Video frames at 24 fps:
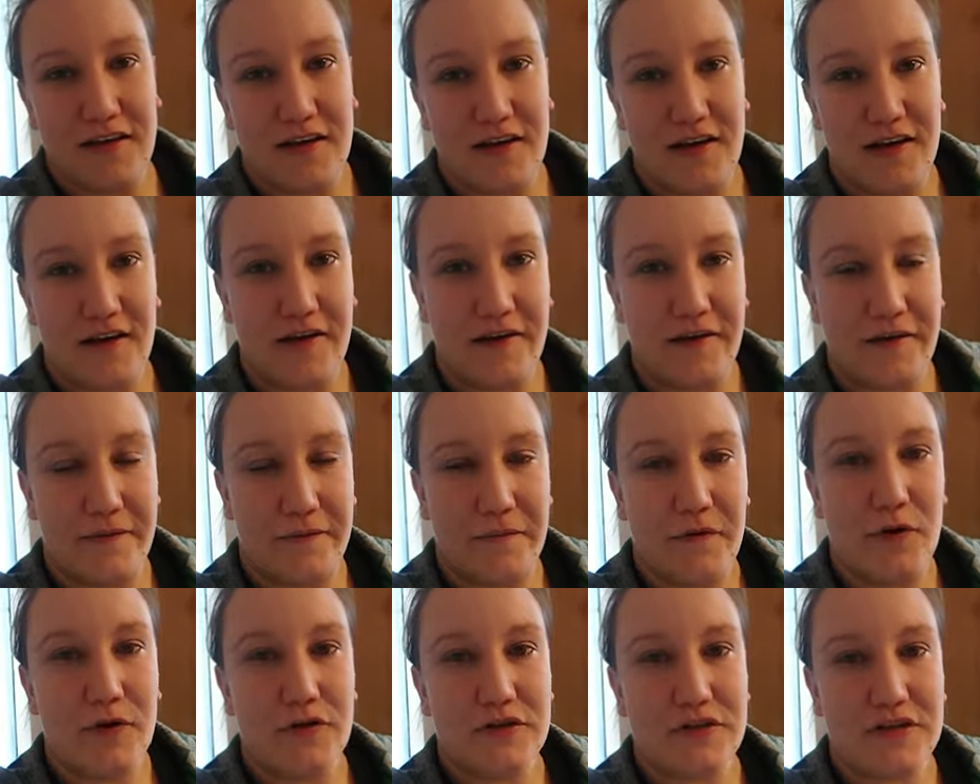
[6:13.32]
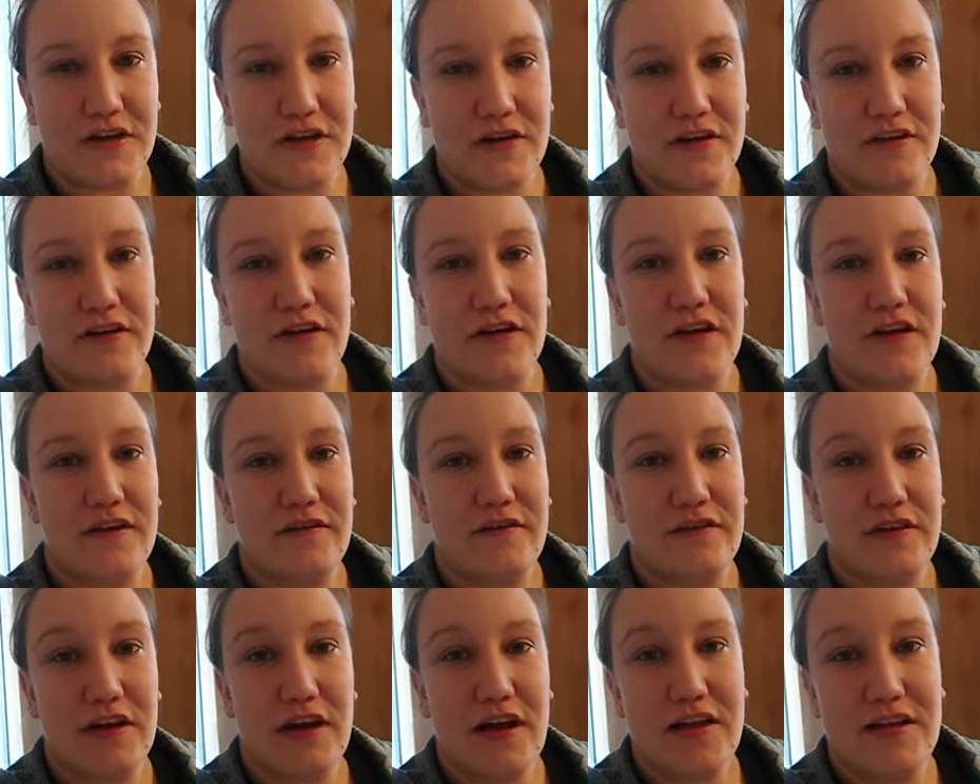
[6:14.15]
um, also if
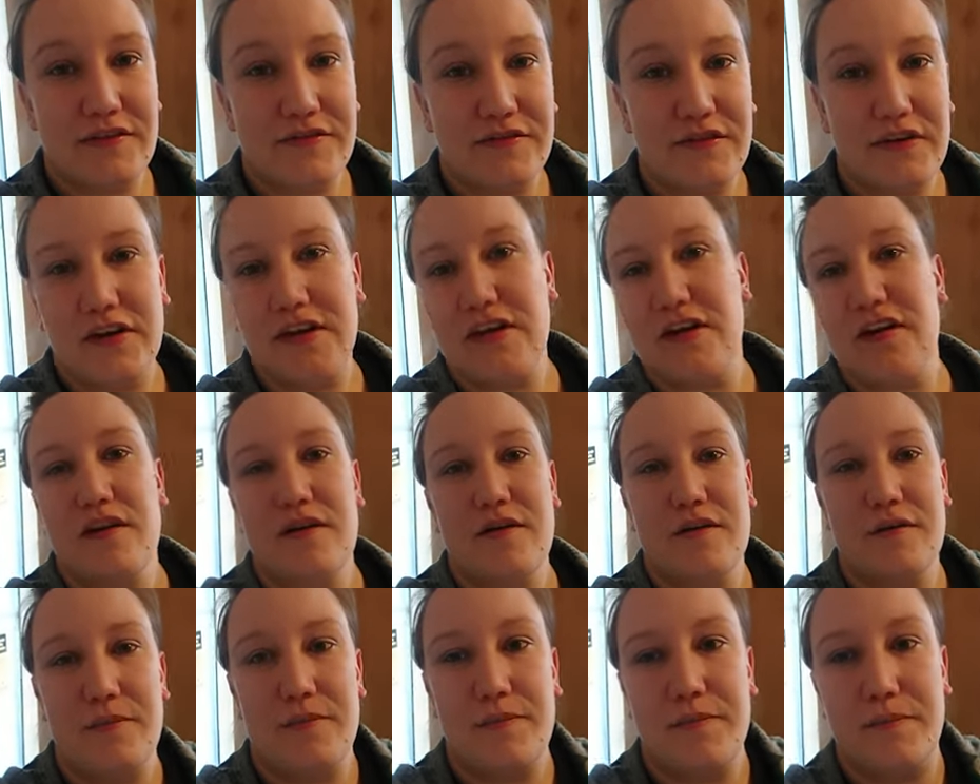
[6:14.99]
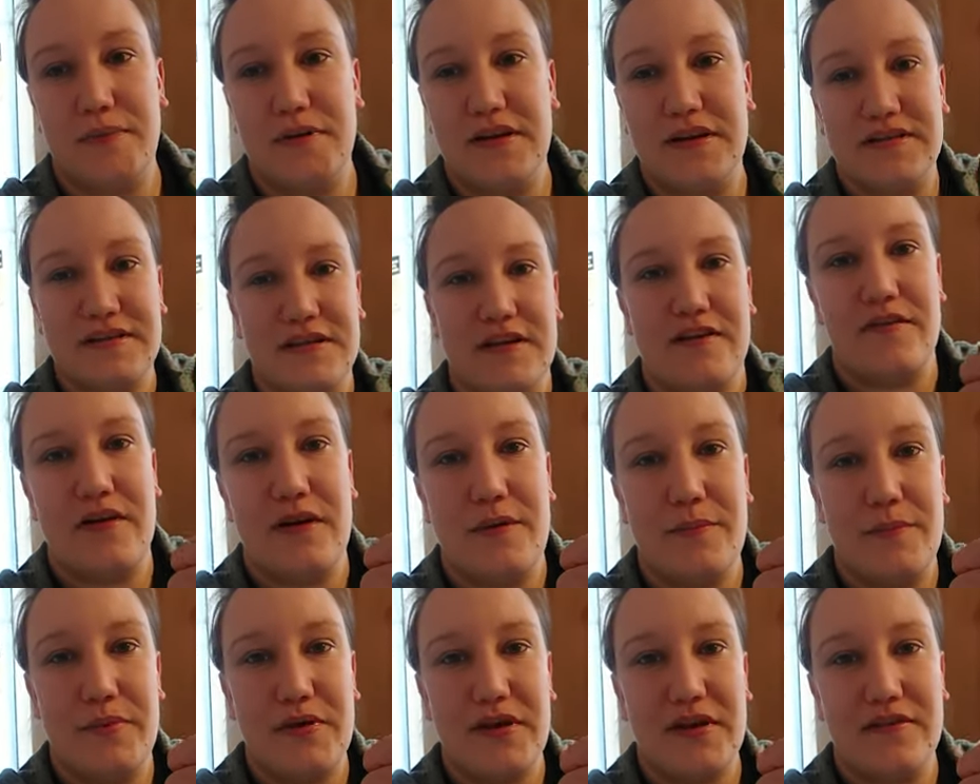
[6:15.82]
you like this video please give
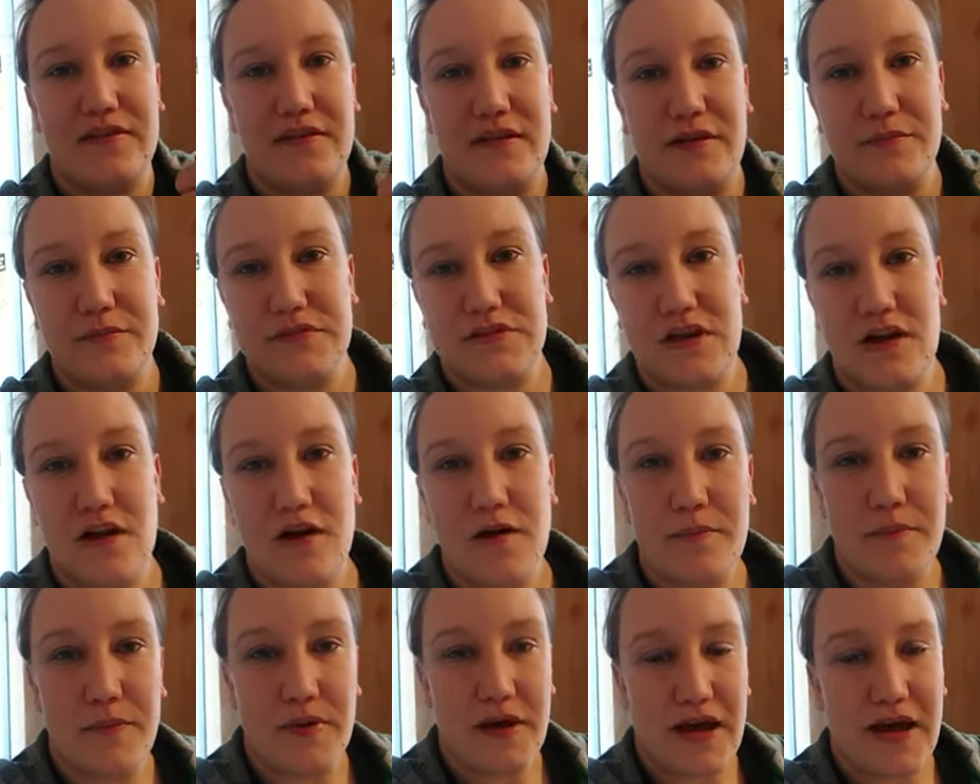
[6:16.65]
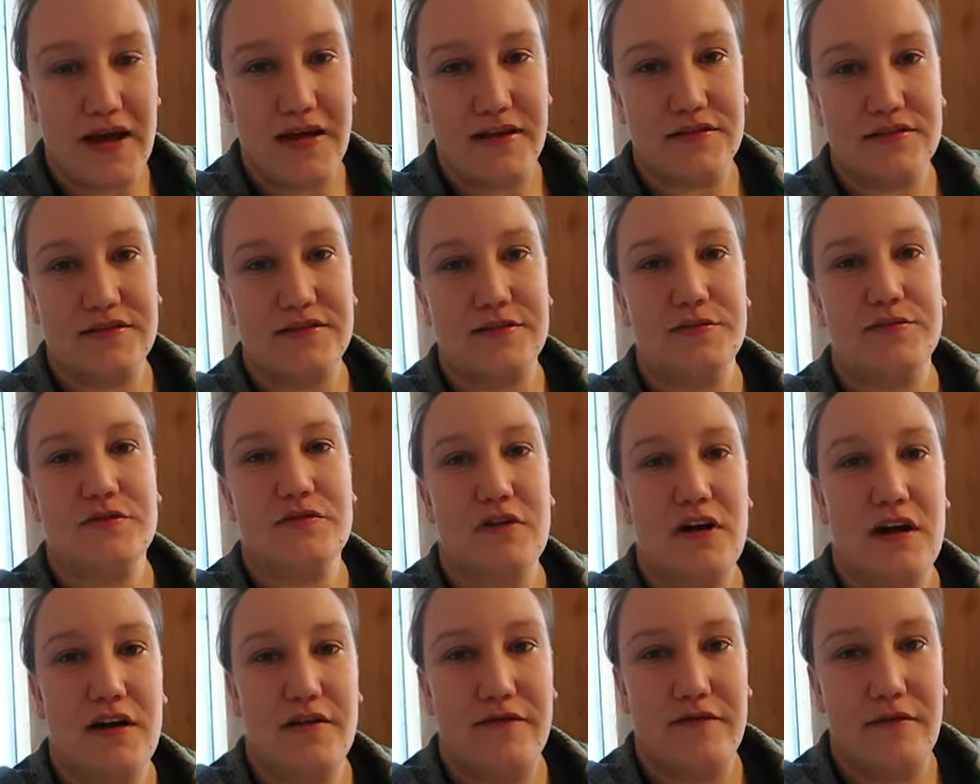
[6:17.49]
it a big thumbs up and
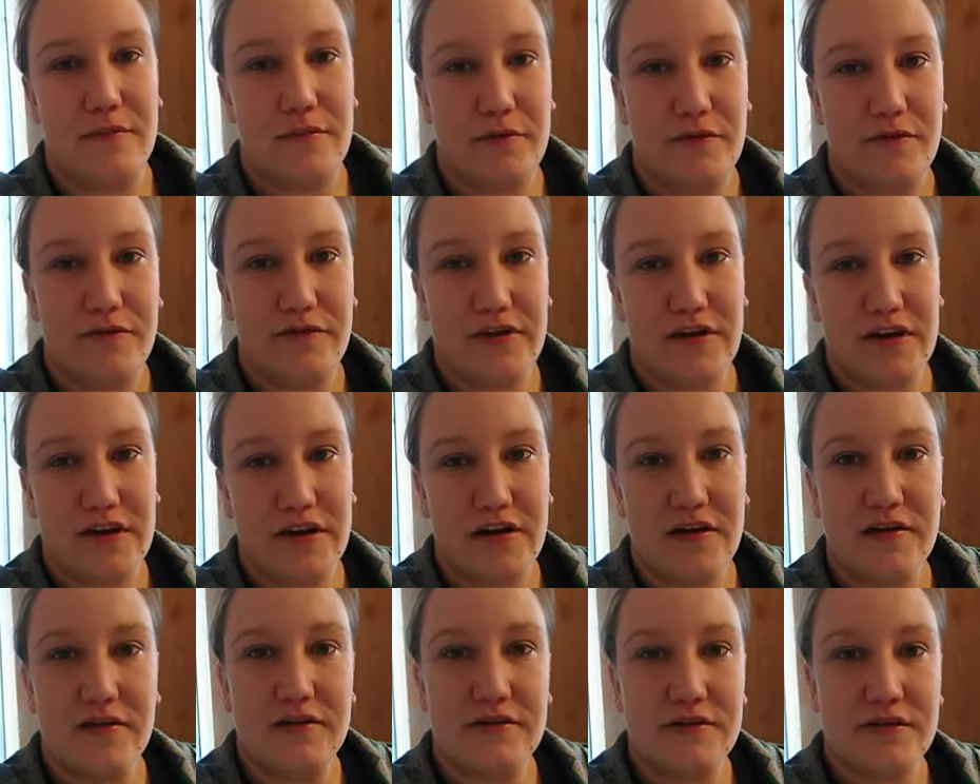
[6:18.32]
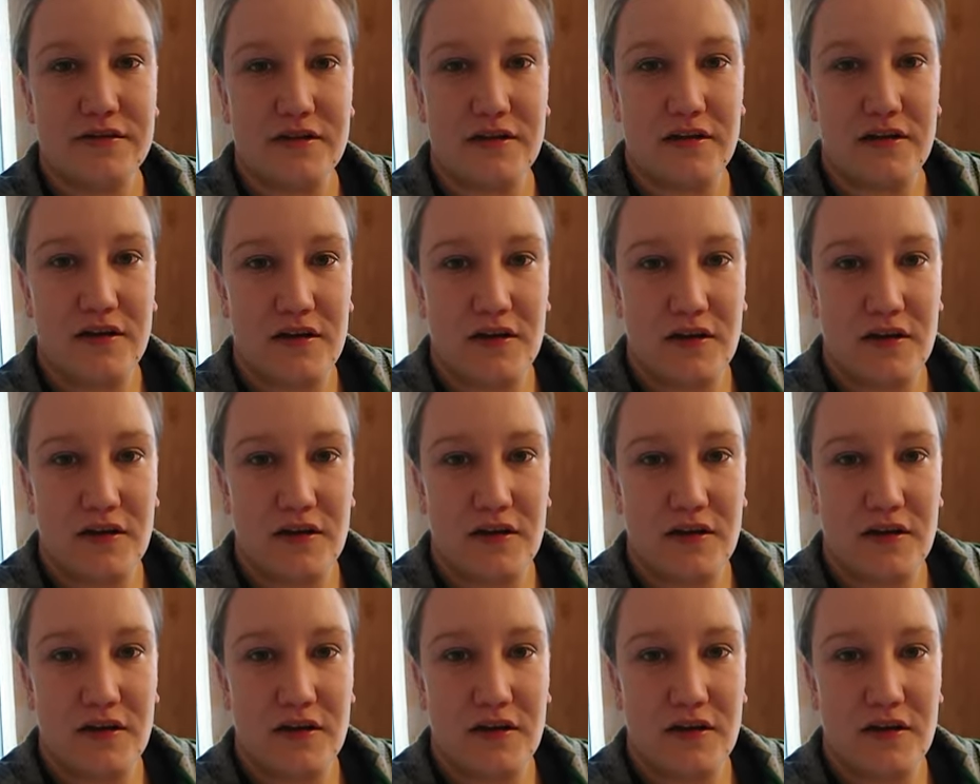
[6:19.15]
subscribe for more videos.